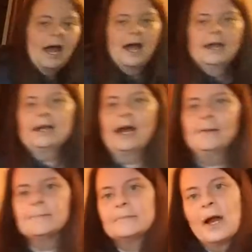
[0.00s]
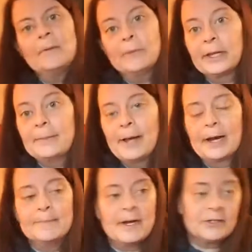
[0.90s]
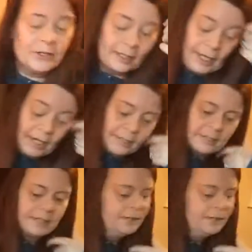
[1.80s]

I'm really bad at measuring things